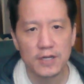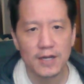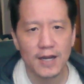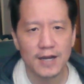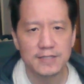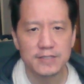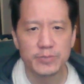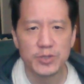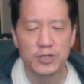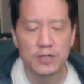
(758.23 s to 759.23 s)
has to
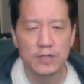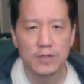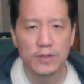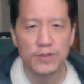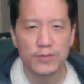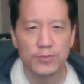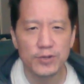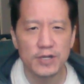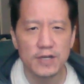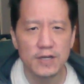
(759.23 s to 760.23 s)
be
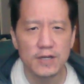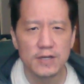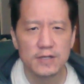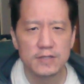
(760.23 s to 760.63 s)
3,